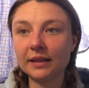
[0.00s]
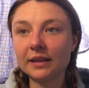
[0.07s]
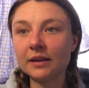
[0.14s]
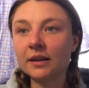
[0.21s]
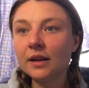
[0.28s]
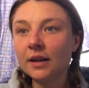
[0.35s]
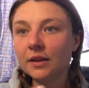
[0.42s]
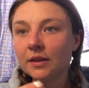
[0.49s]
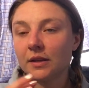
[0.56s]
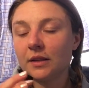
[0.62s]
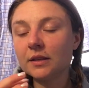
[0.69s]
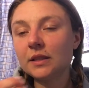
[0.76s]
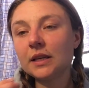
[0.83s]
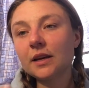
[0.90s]
The,
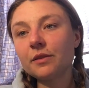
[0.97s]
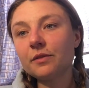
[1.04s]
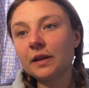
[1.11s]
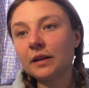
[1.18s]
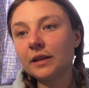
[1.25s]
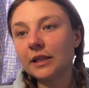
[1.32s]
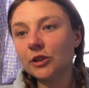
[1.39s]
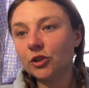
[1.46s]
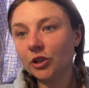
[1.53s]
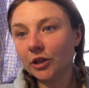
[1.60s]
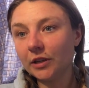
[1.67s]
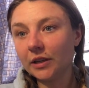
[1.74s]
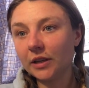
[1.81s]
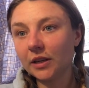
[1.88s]
the, the unveiling
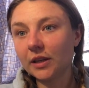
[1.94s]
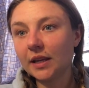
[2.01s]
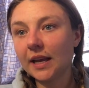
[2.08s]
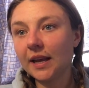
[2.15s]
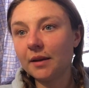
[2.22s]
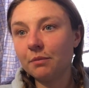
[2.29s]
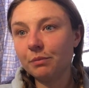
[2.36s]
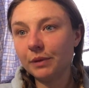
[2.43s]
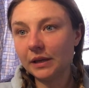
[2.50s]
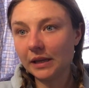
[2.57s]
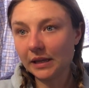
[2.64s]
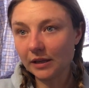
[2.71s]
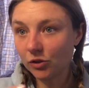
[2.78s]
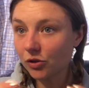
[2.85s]
journey can
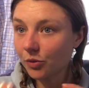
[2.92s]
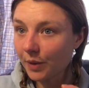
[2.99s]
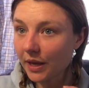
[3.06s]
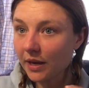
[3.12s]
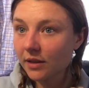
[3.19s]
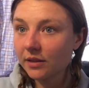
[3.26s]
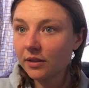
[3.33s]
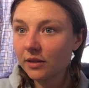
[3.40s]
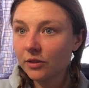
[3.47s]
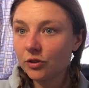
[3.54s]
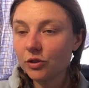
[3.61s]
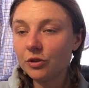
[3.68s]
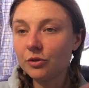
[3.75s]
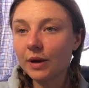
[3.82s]
be tweaked
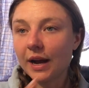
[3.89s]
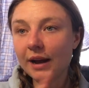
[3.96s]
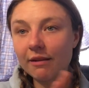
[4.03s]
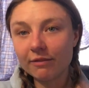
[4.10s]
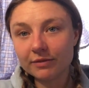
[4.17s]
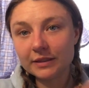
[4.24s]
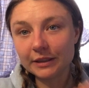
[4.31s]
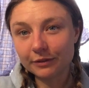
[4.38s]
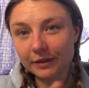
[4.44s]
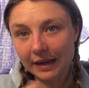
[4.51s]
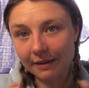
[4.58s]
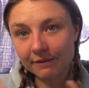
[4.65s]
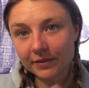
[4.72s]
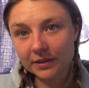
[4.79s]
to have different
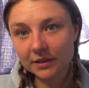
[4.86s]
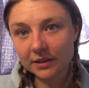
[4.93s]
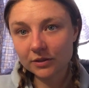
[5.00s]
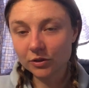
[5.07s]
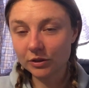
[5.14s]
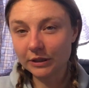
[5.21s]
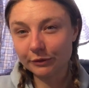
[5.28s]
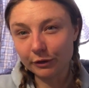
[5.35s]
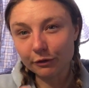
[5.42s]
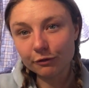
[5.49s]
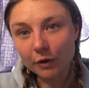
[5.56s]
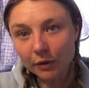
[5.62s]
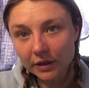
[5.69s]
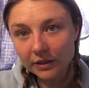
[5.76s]
emphasis or different
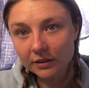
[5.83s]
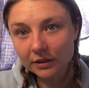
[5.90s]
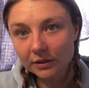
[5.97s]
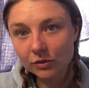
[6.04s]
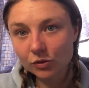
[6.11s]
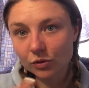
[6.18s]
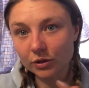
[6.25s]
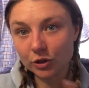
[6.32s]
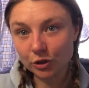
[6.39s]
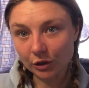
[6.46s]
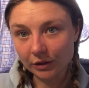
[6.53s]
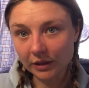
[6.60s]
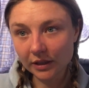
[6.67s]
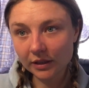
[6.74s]
focuses through the
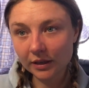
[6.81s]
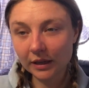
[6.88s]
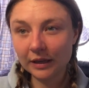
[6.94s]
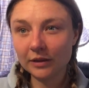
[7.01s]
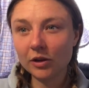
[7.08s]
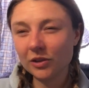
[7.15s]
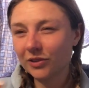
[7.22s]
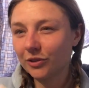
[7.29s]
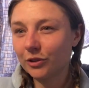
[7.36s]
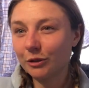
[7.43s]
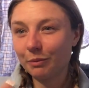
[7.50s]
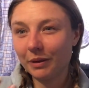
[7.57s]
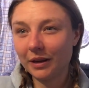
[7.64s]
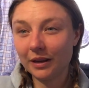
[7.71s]
journey, and also
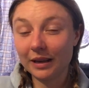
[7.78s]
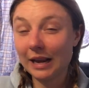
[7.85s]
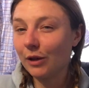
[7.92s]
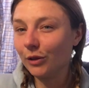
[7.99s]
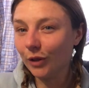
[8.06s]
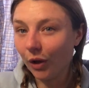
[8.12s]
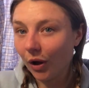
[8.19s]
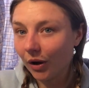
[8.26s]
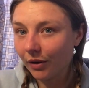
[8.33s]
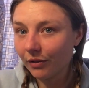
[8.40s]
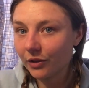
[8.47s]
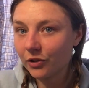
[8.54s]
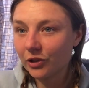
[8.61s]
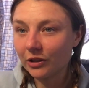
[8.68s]
depending on how long
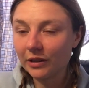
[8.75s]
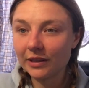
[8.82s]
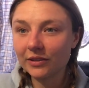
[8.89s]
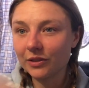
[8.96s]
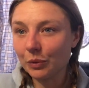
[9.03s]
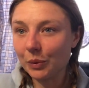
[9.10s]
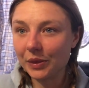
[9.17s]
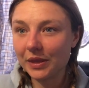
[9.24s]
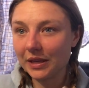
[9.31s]
the journey is and what the